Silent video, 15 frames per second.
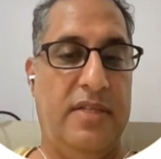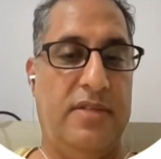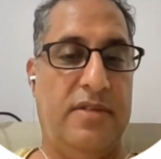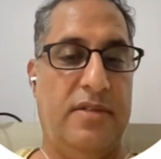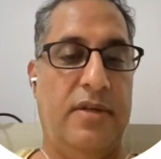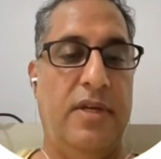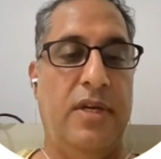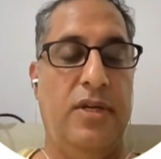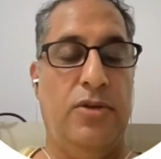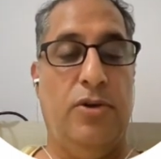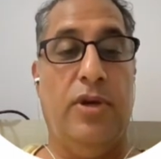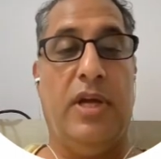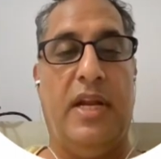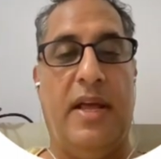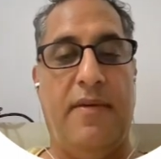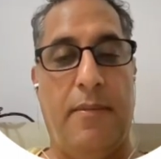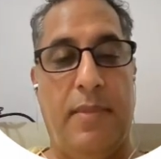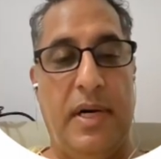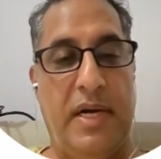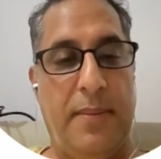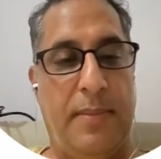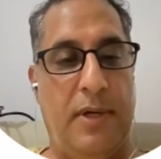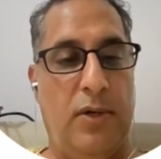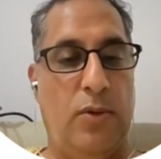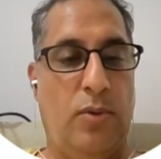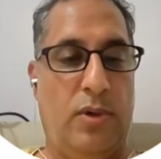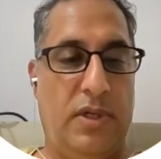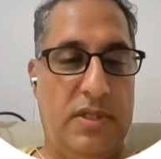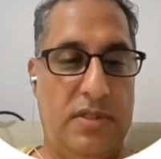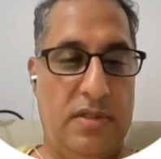this. So you can have a multiple
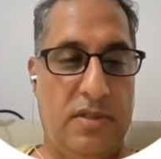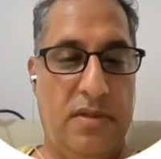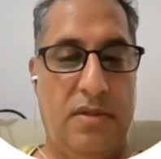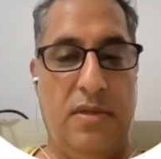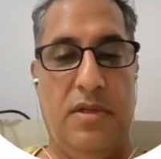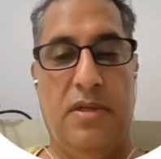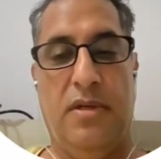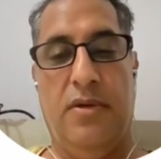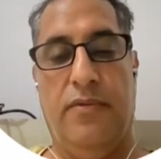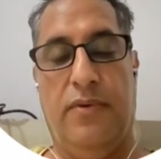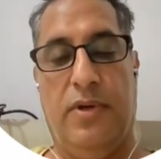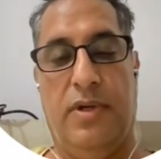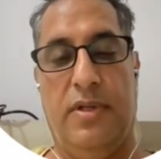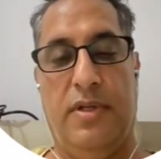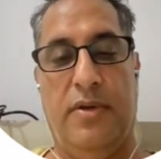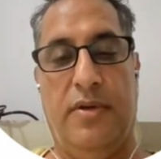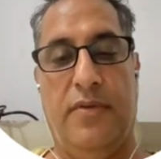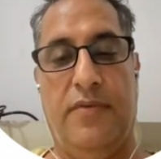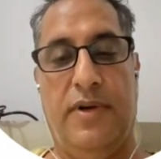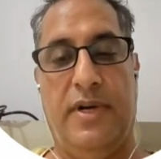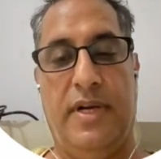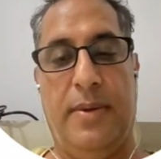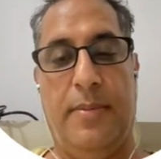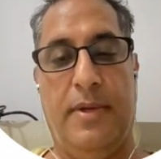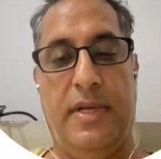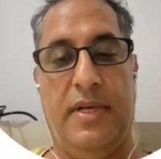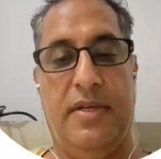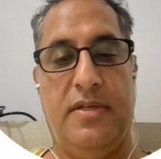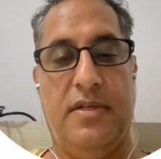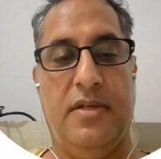tokens for the different
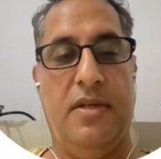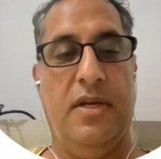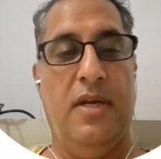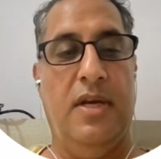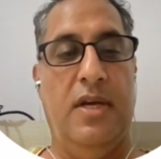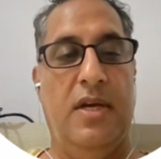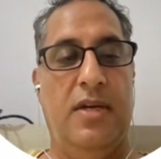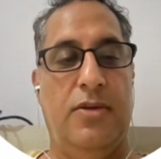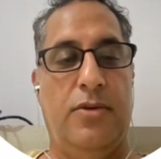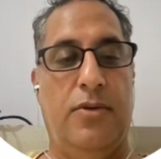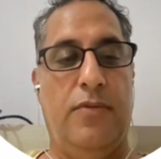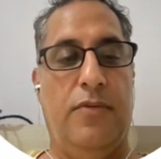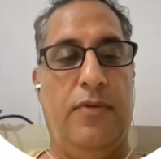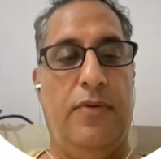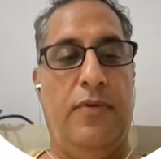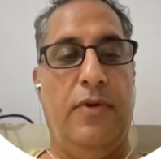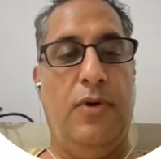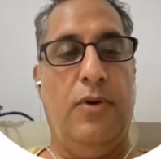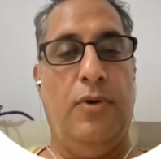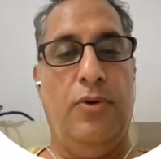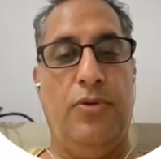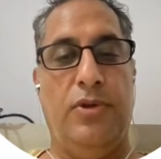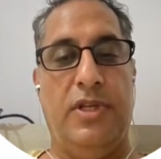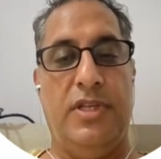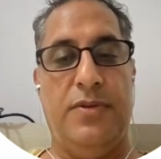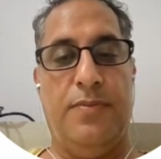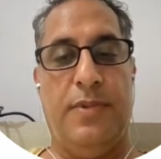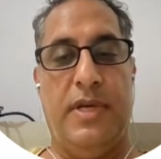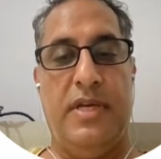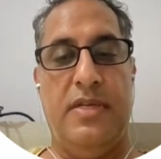application. So if you'll go to the
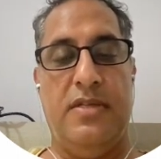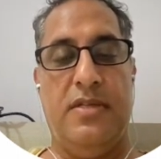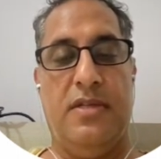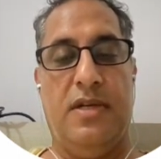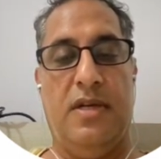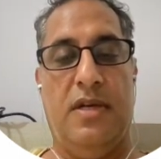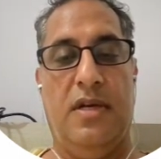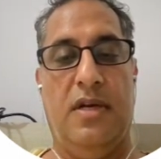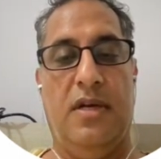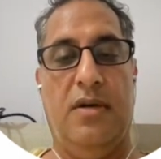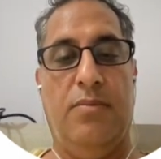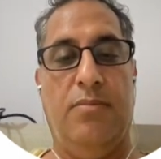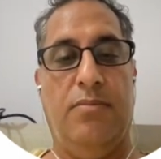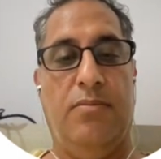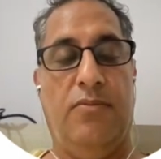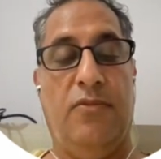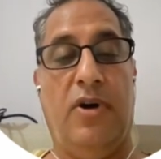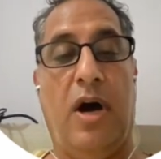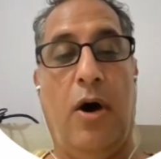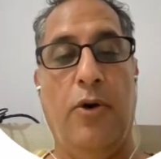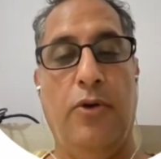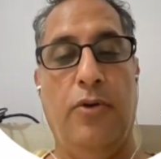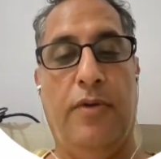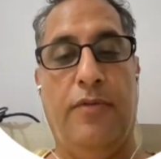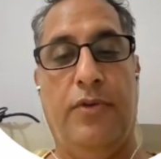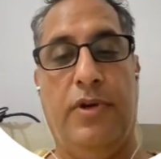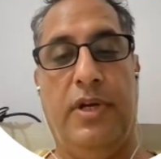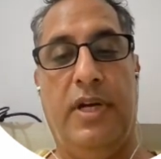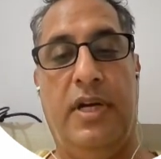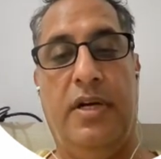space, how you have to
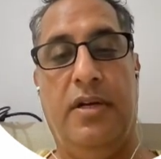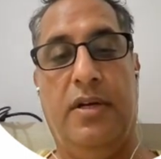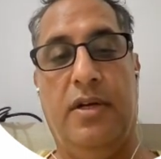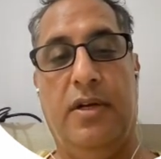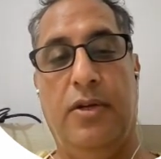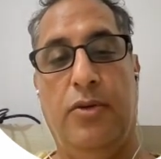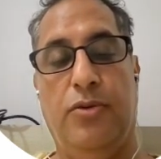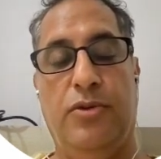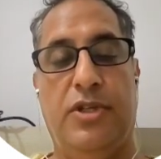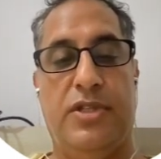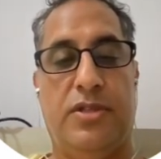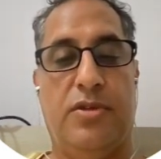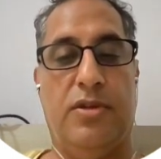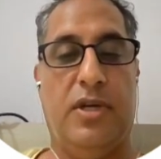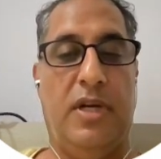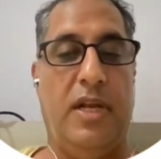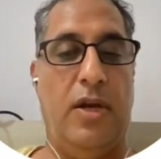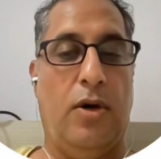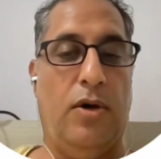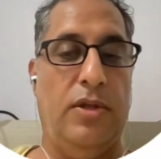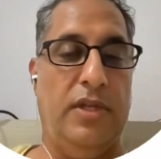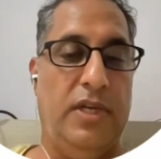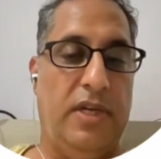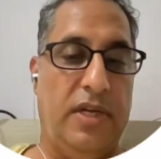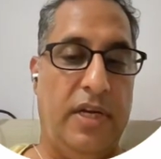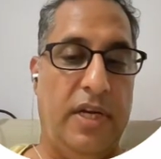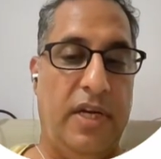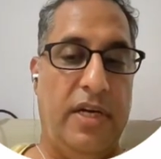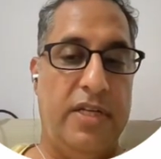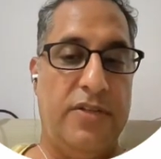create, you just click on the
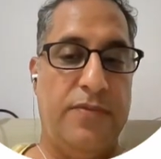create a